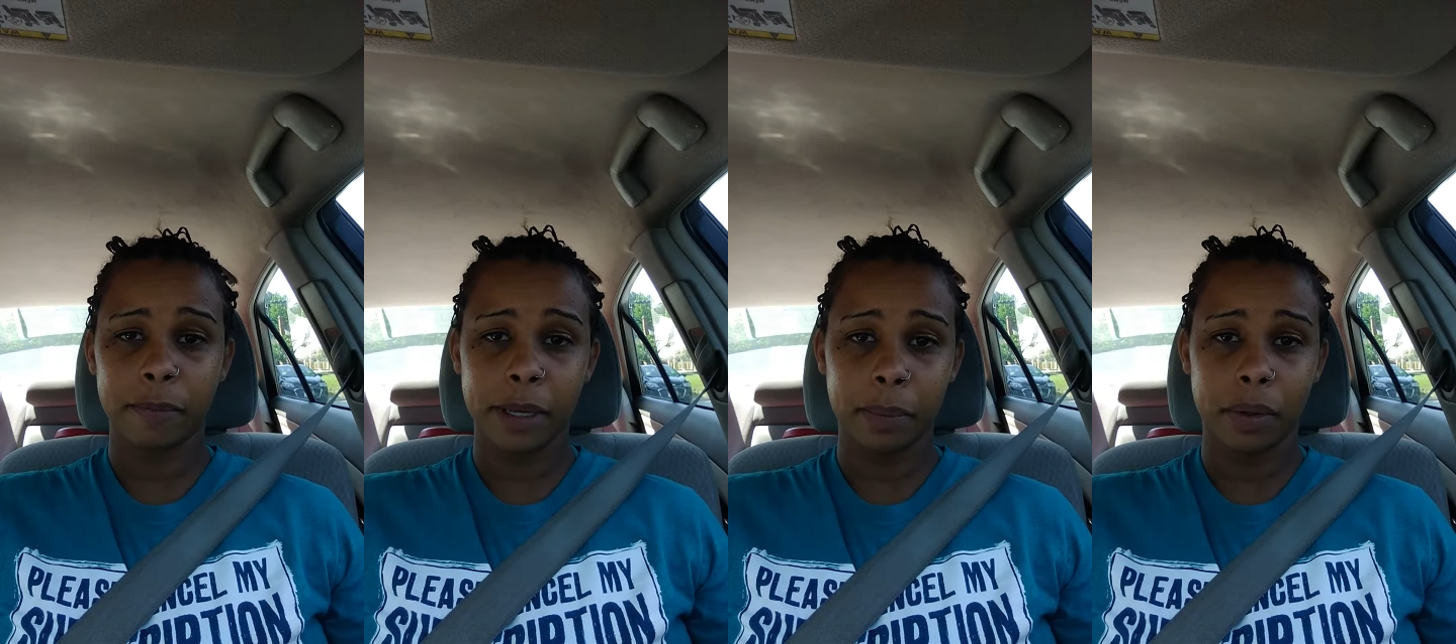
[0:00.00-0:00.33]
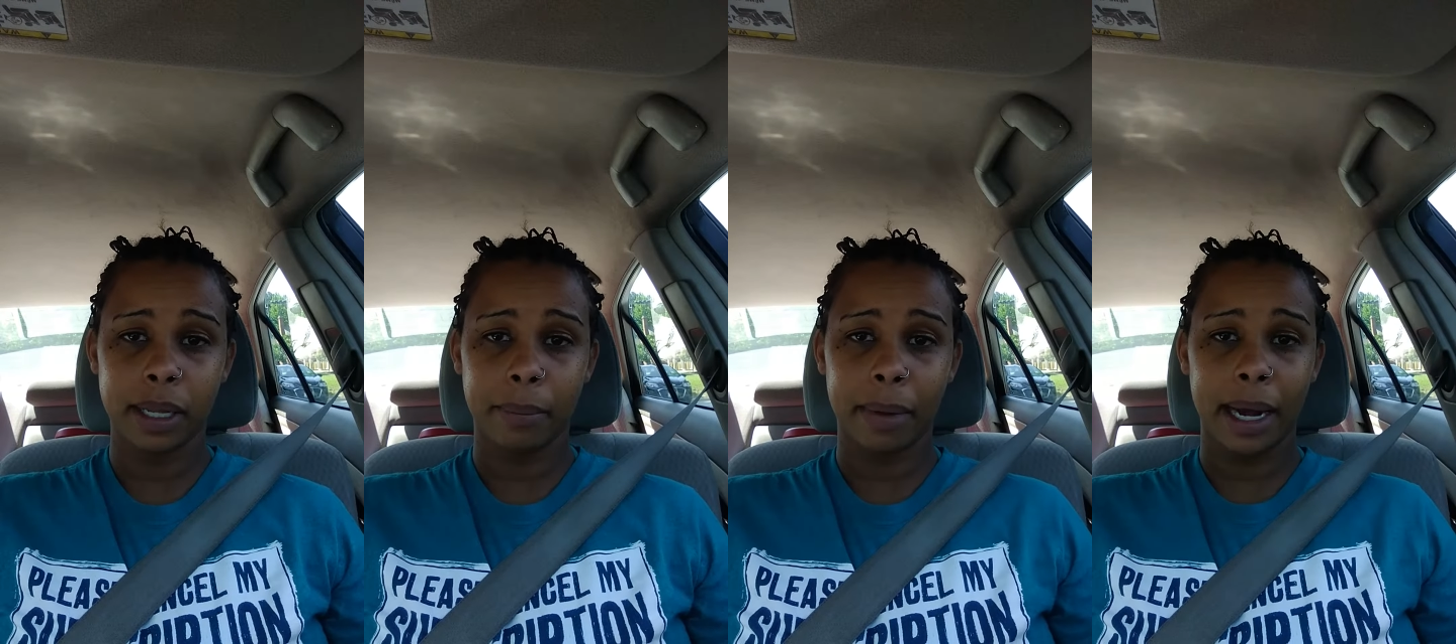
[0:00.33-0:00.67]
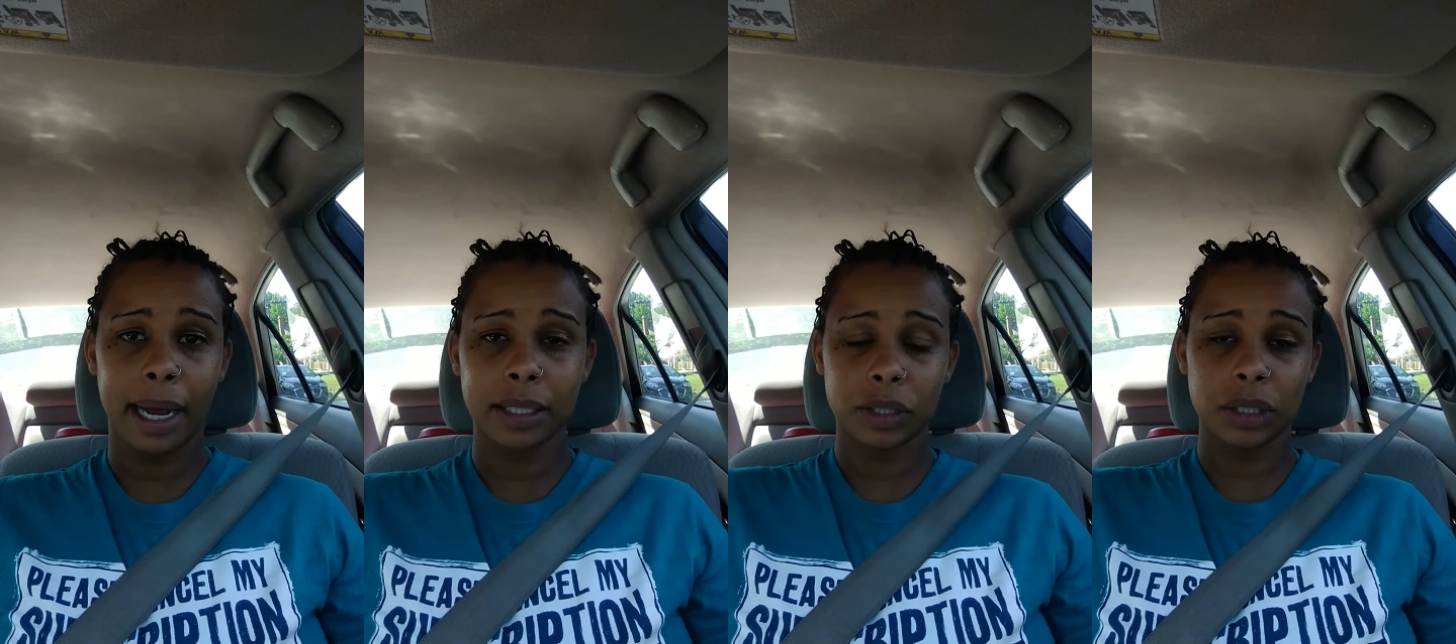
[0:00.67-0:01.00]
people that might
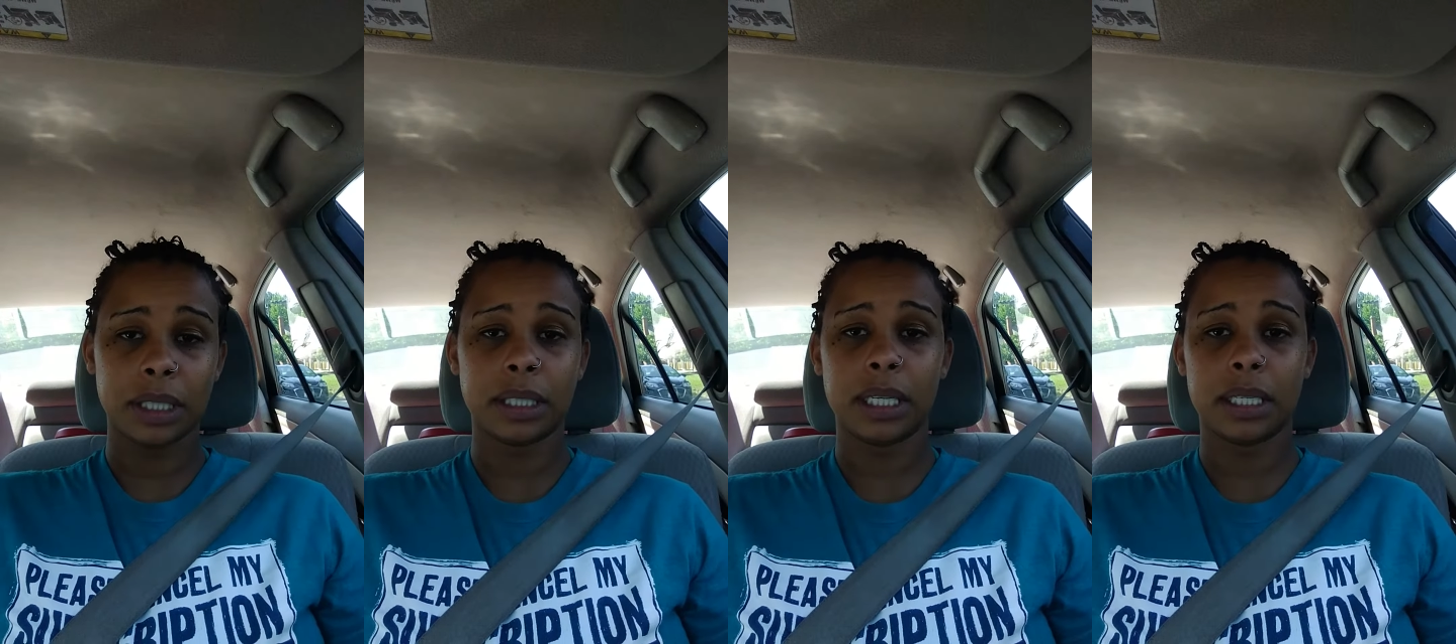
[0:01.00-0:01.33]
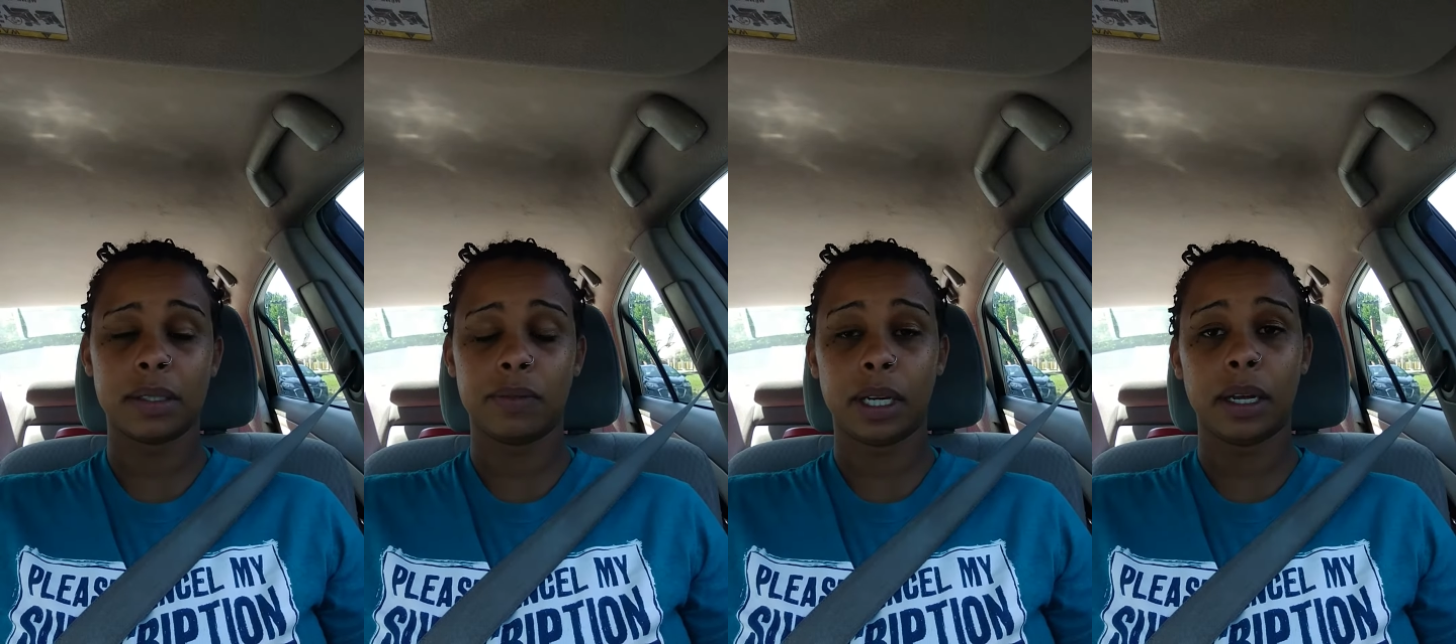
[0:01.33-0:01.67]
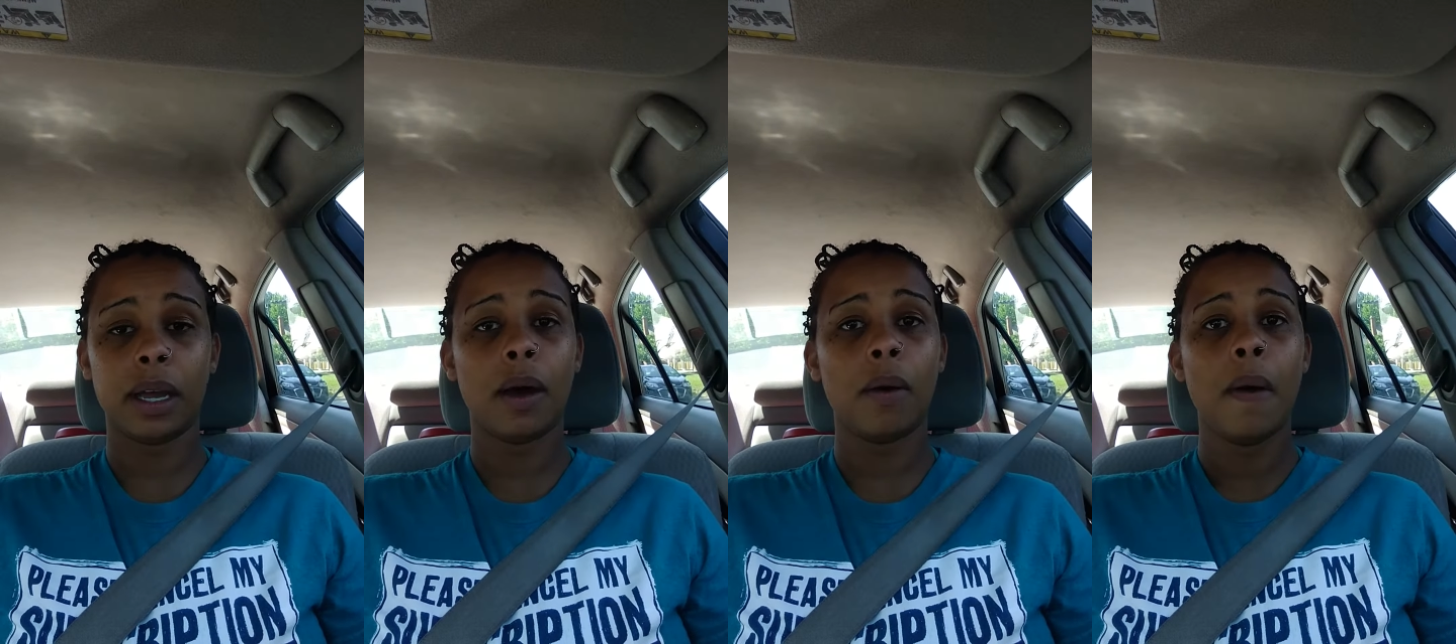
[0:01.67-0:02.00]
actually see this
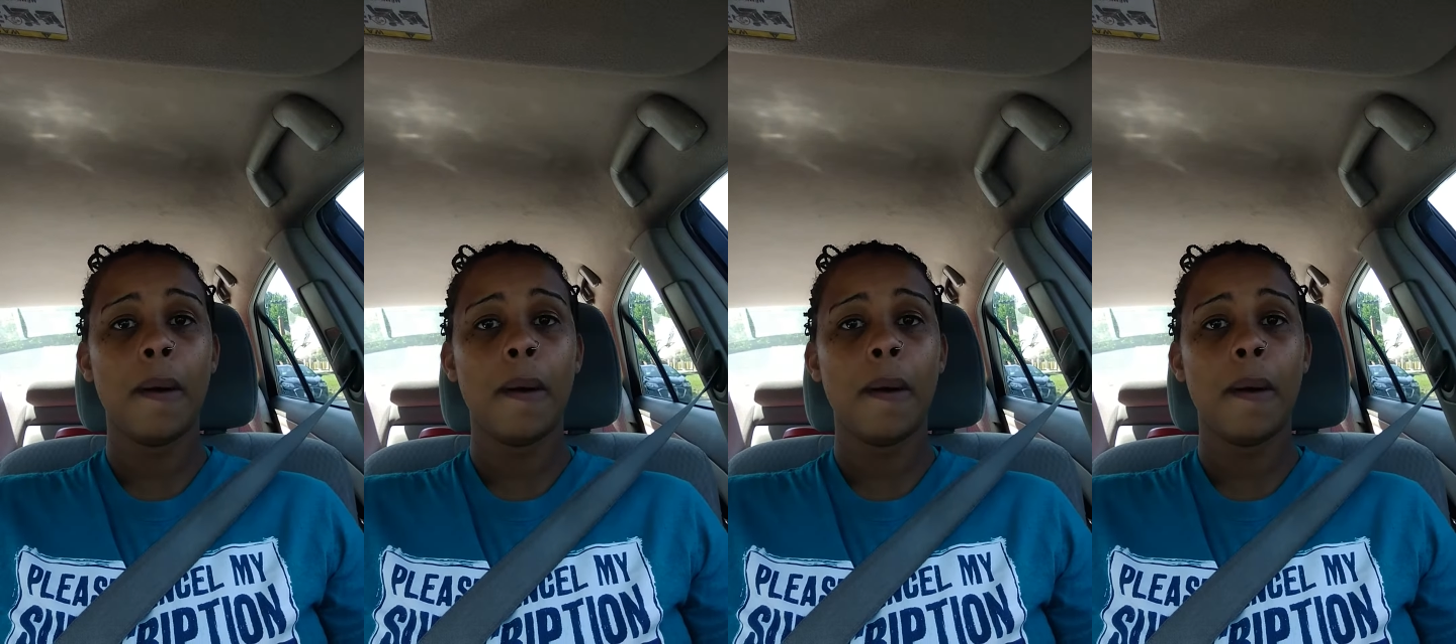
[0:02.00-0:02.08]
video.